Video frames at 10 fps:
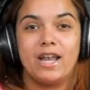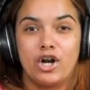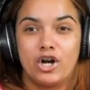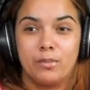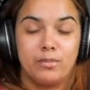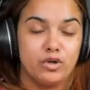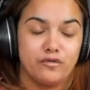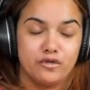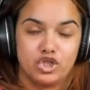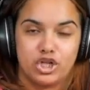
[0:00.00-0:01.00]
her
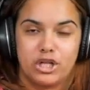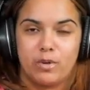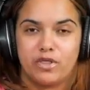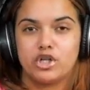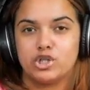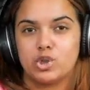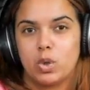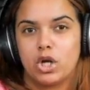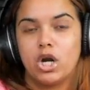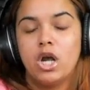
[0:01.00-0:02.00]
beautiful journey with her
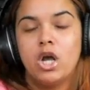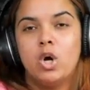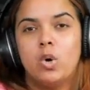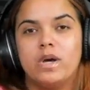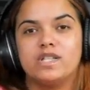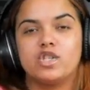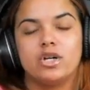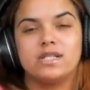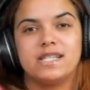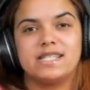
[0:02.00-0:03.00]
daughter, who is
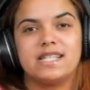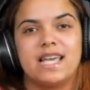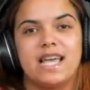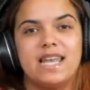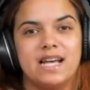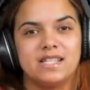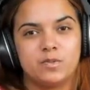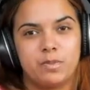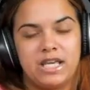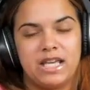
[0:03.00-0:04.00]
autistic and
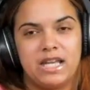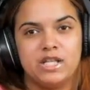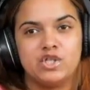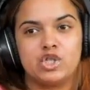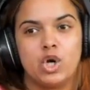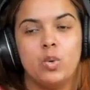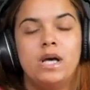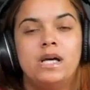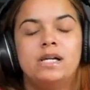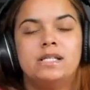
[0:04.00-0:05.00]
non-speaking. And so
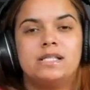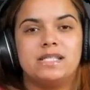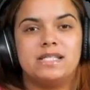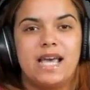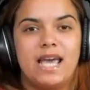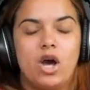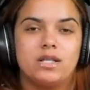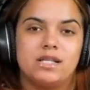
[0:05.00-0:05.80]
today on this